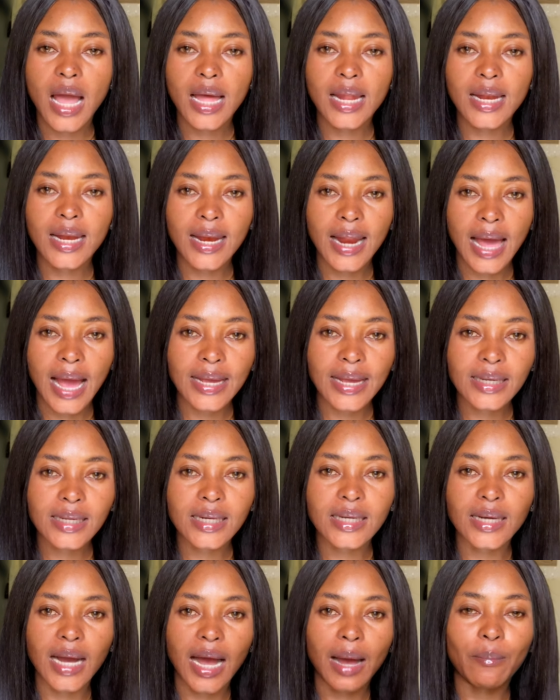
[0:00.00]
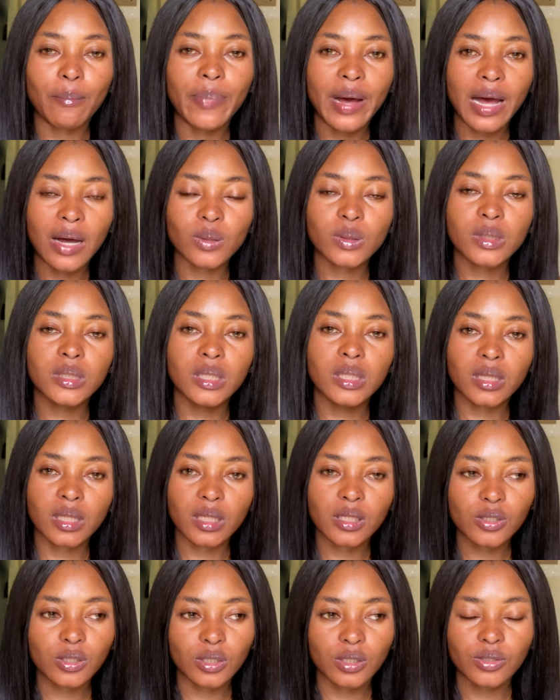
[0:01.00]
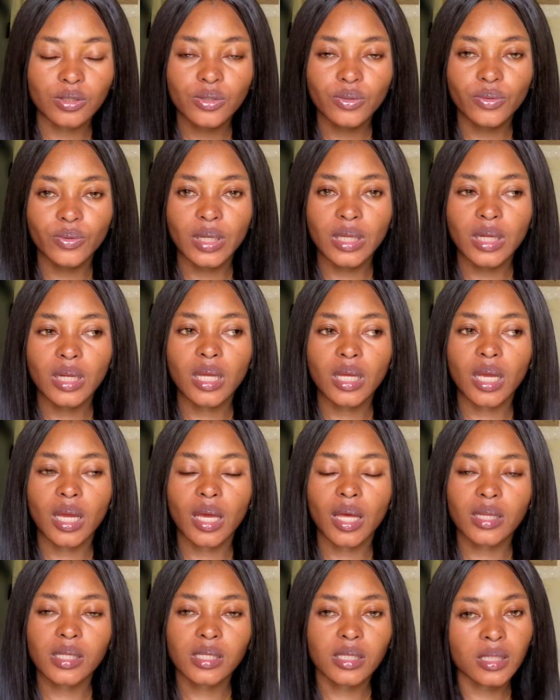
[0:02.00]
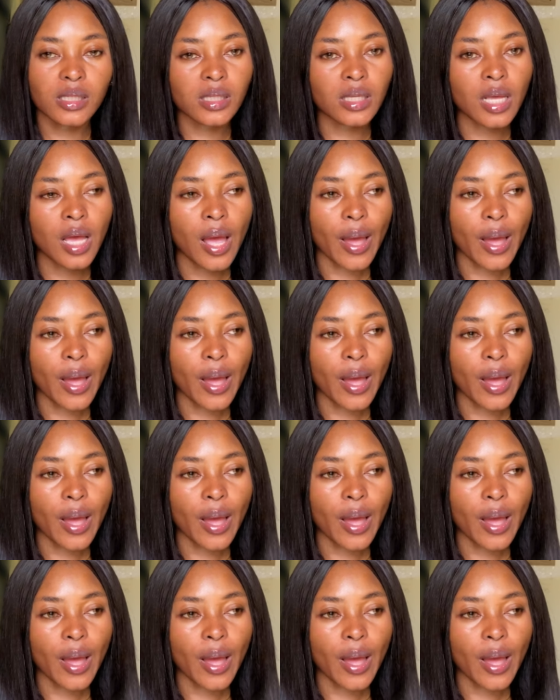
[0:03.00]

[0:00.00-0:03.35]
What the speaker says: like about this sunscreen, it's